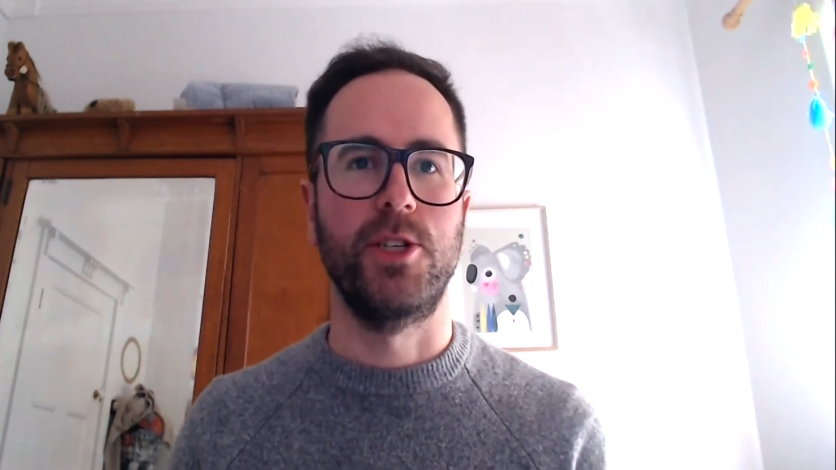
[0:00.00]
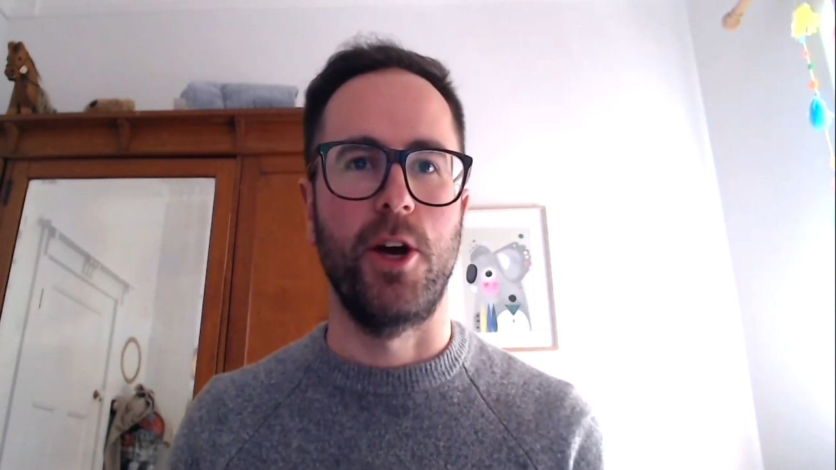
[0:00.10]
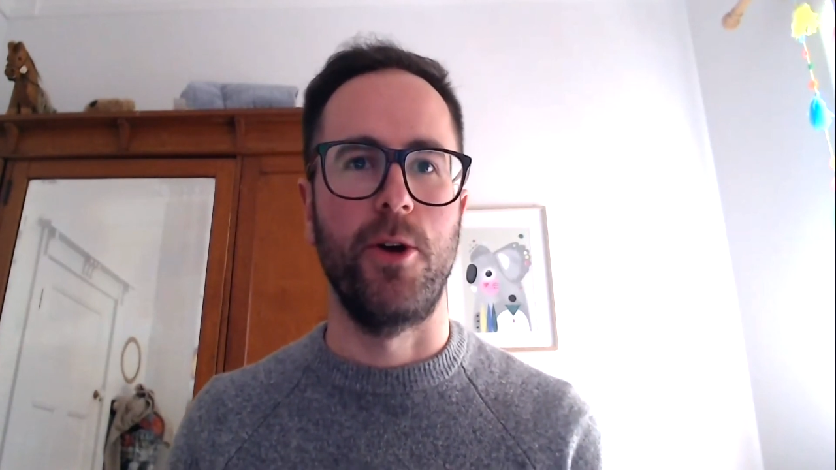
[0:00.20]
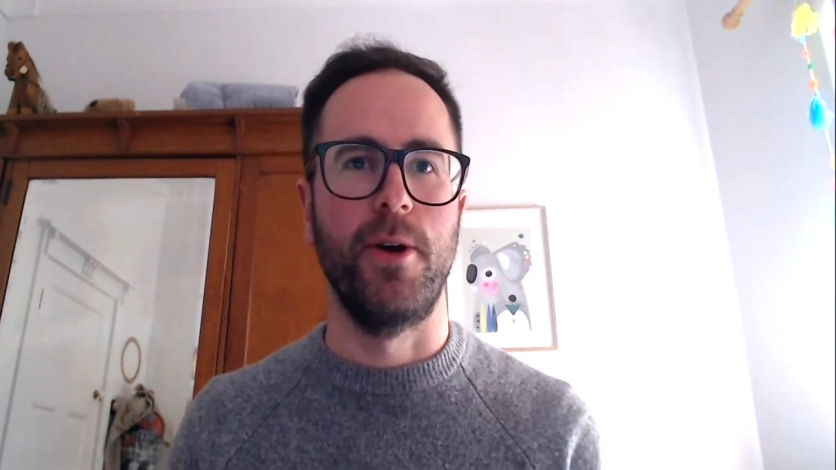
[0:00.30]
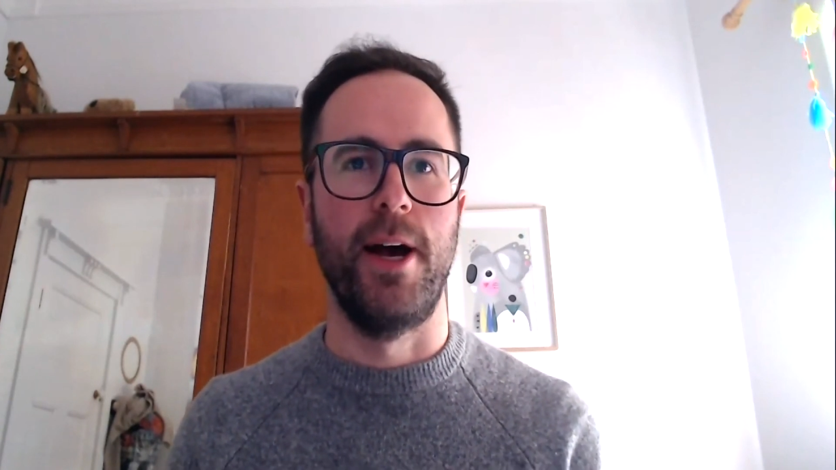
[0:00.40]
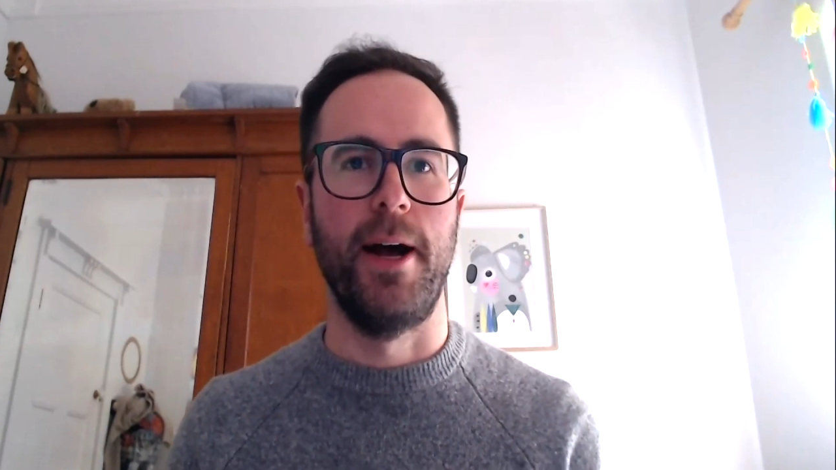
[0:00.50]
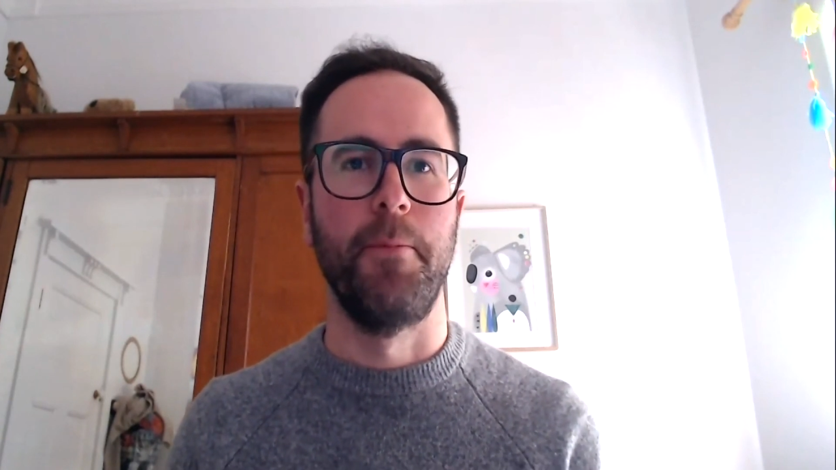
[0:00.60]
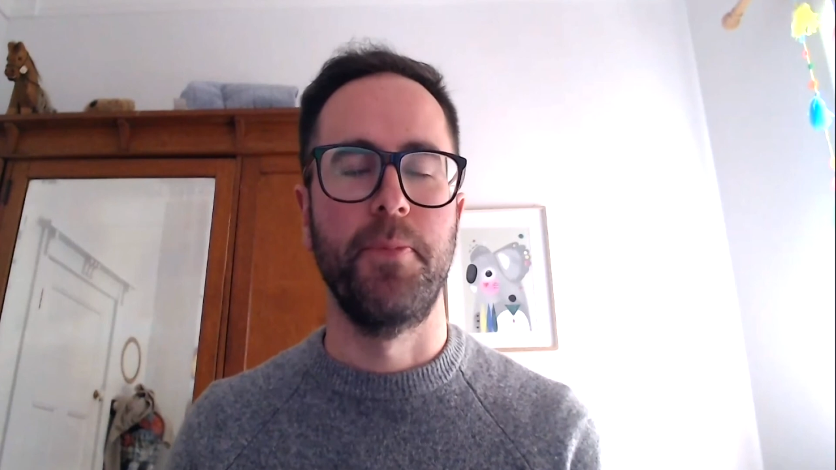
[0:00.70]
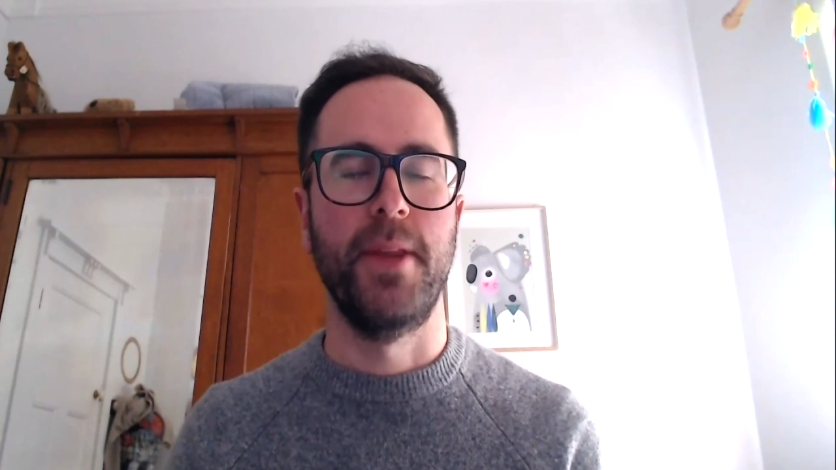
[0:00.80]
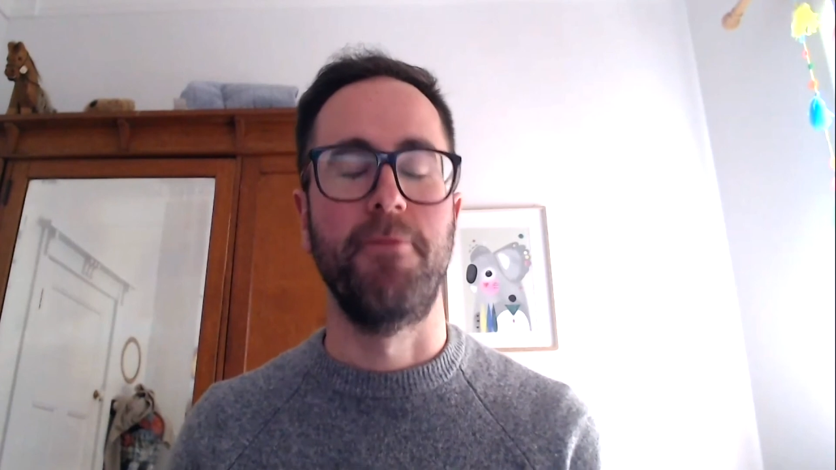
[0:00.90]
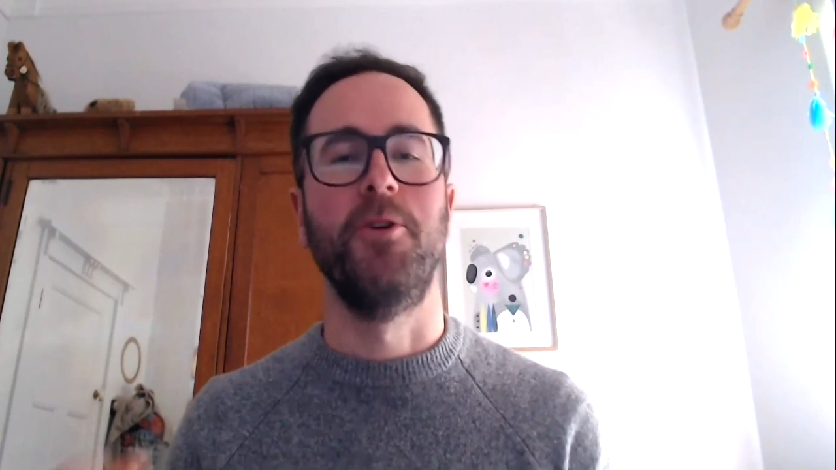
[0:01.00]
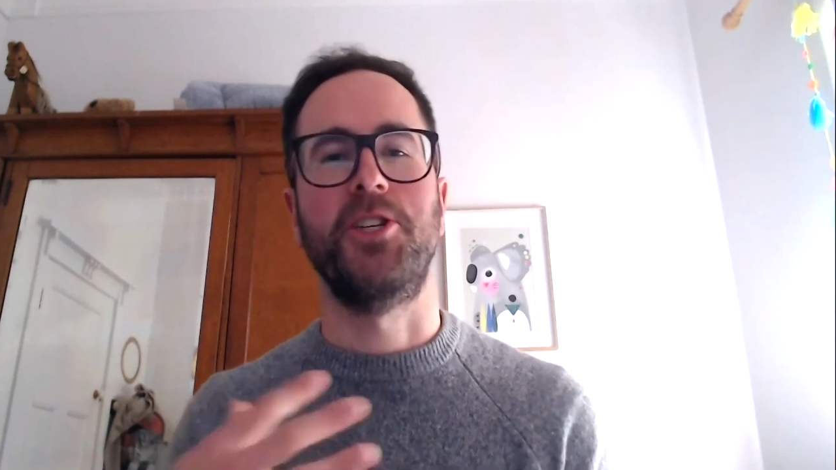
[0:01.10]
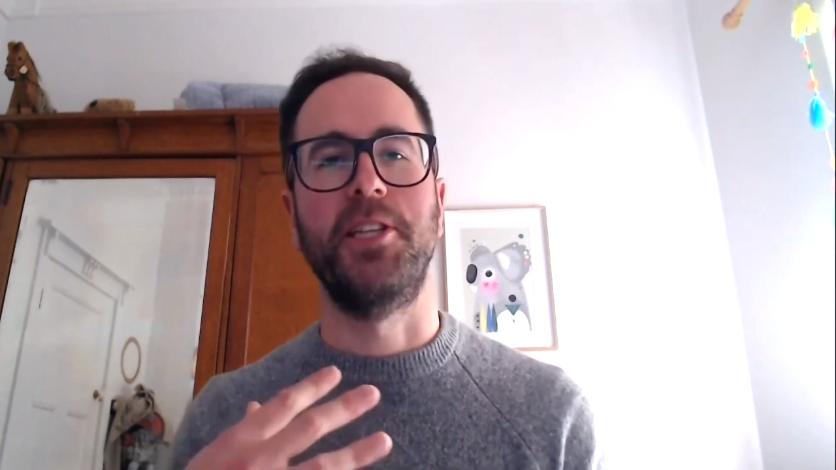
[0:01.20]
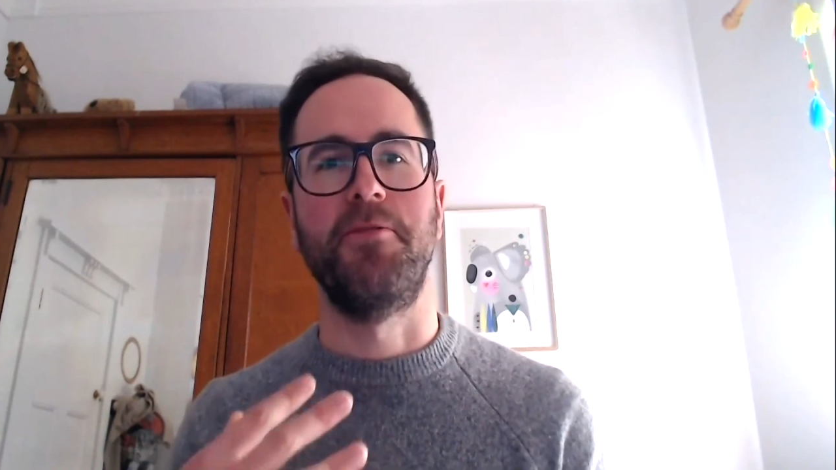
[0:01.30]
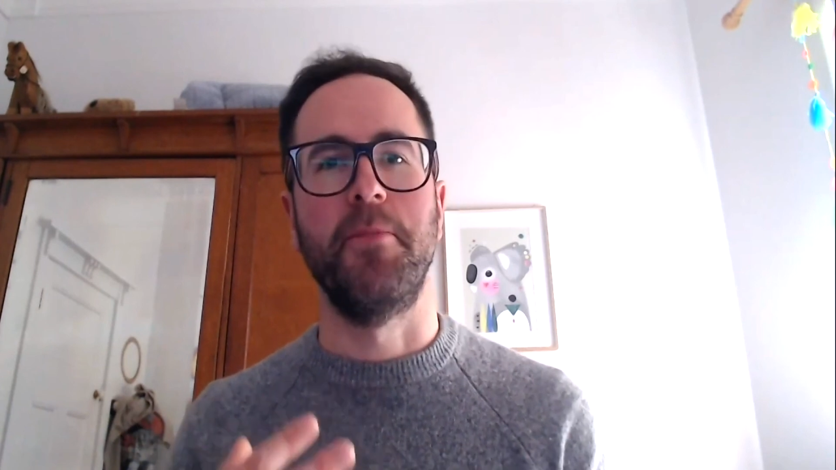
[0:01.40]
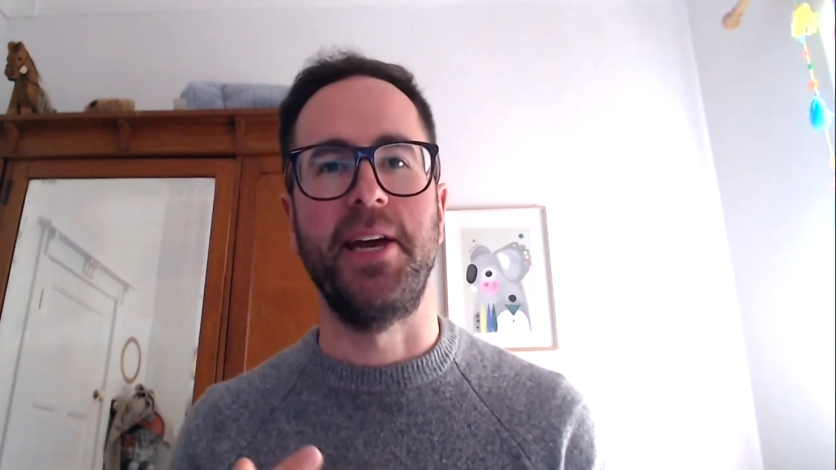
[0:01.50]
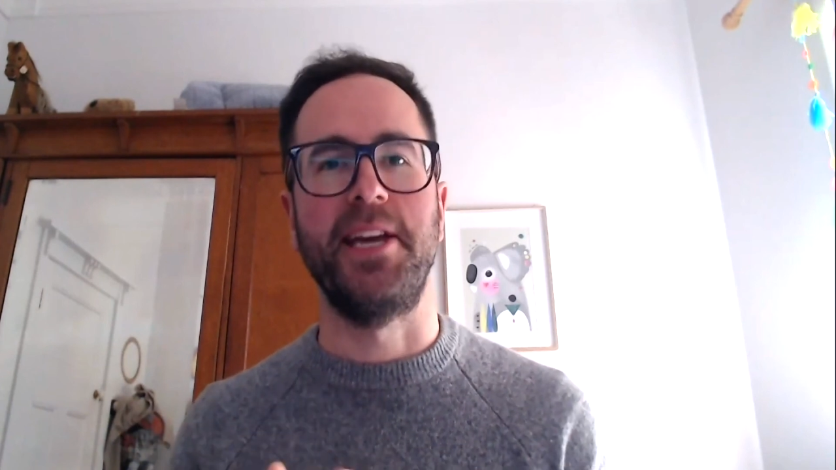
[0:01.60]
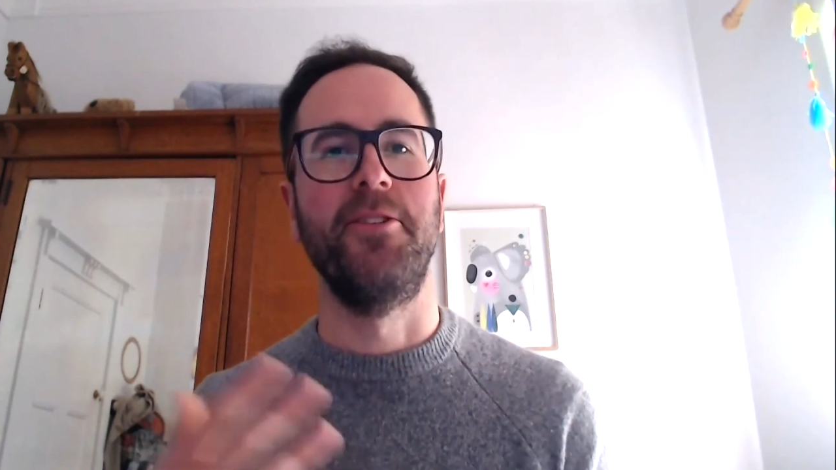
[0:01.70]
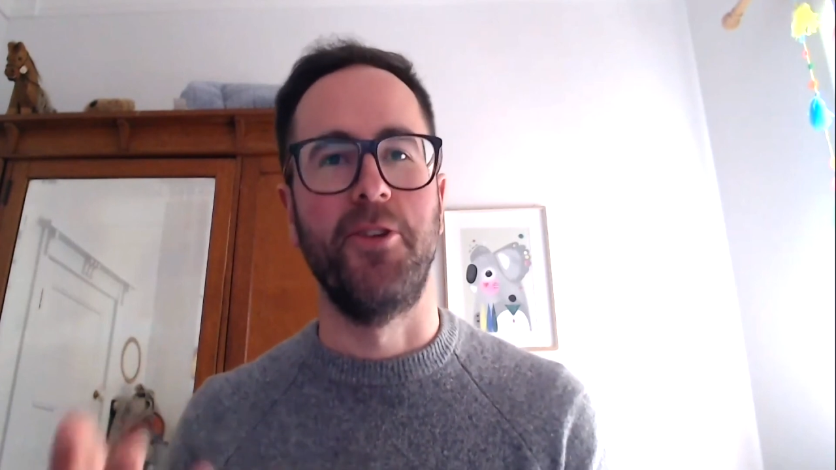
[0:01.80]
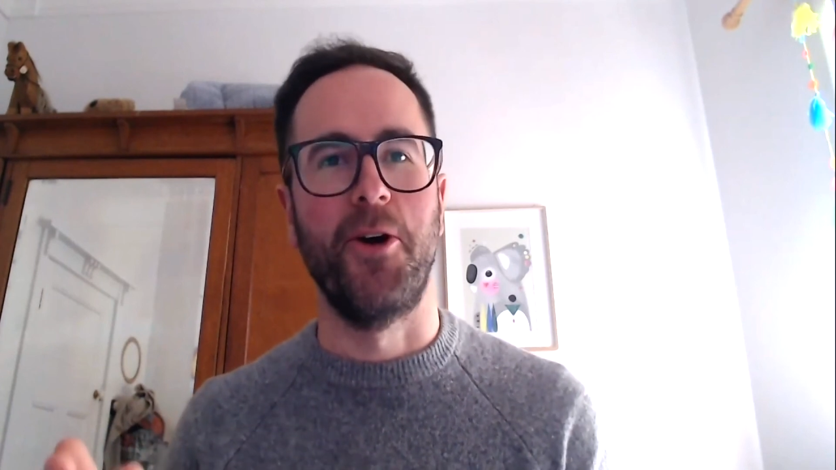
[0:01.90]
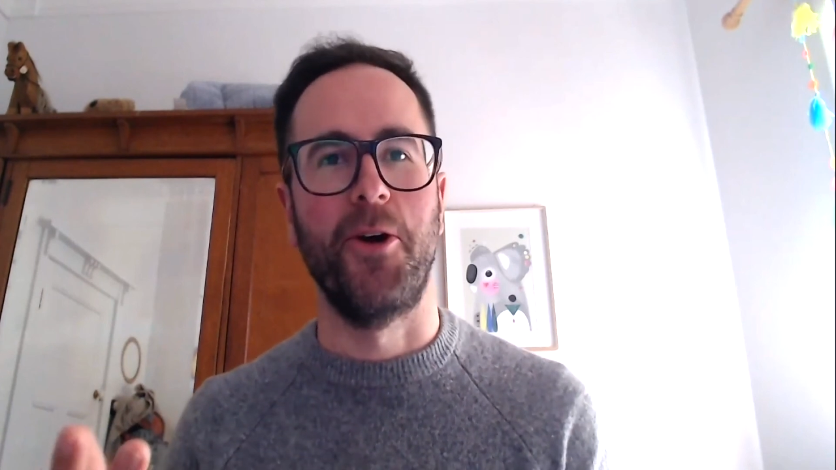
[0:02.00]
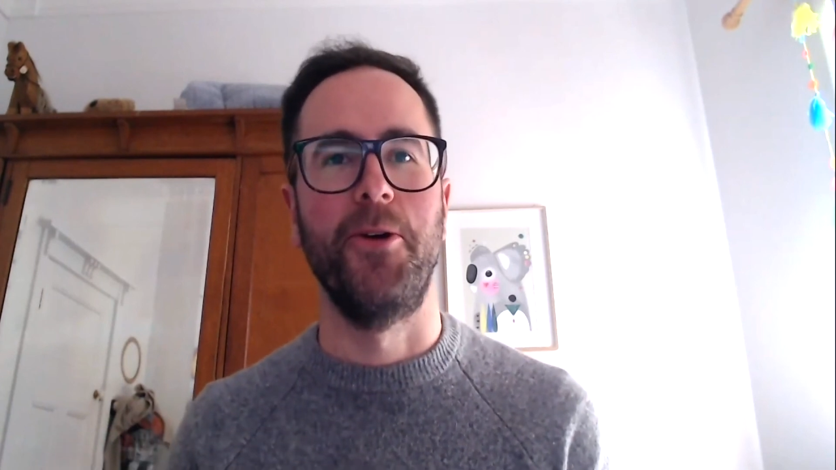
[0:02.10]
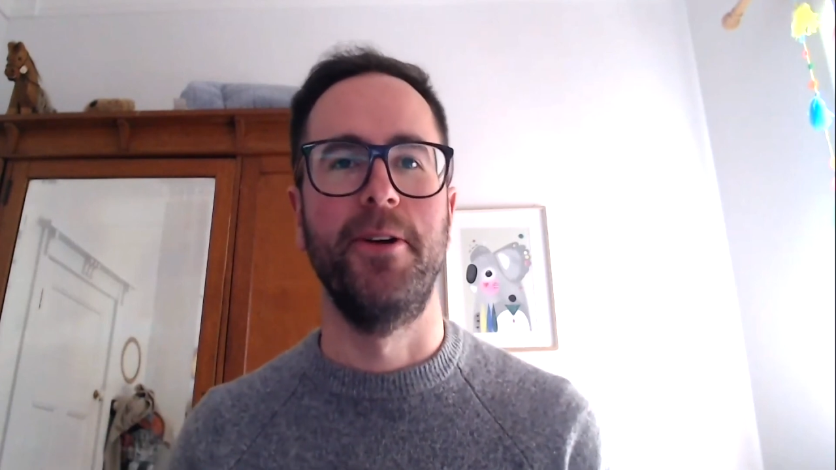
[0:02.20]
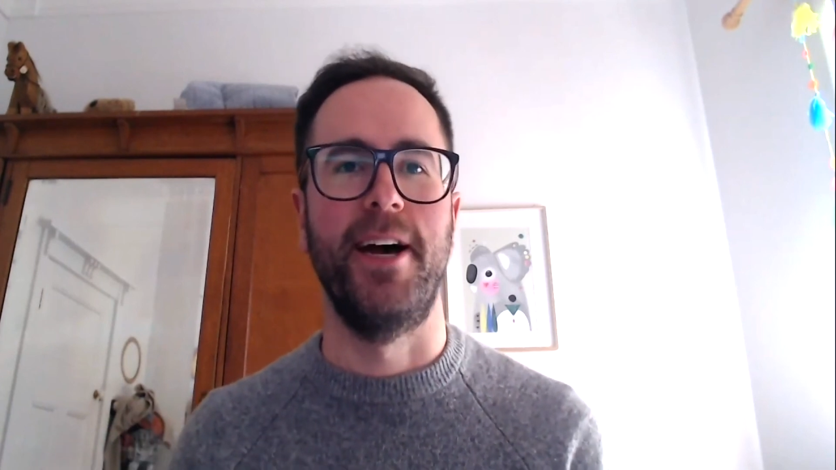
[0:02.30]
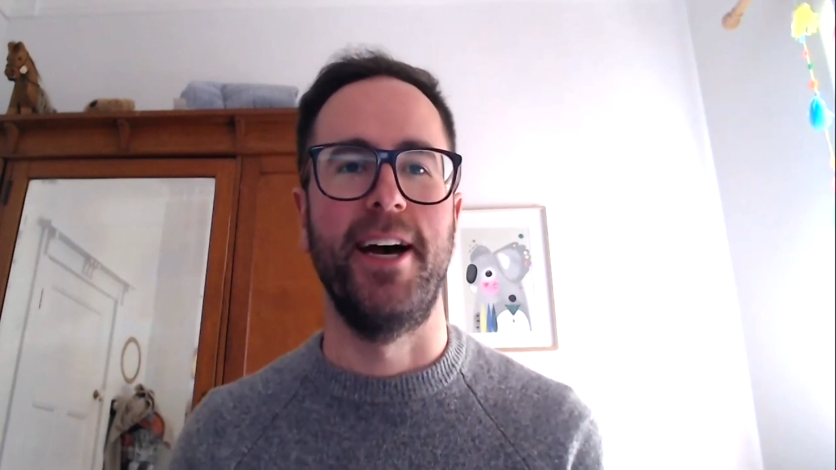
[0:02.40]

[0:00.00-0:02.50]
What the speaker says: So unfortunately for me, no,